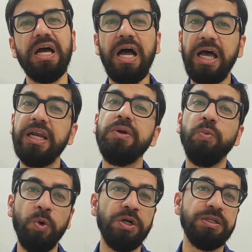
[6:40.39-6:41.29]

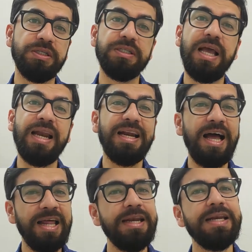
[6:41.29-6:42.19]
unwanted and
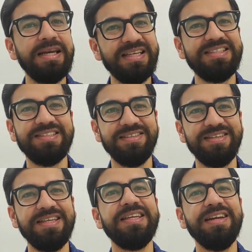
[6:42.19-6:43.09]

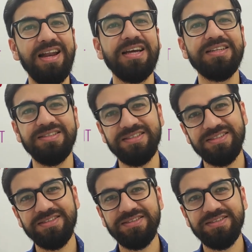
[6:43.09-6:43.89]
unnecessary reluctance.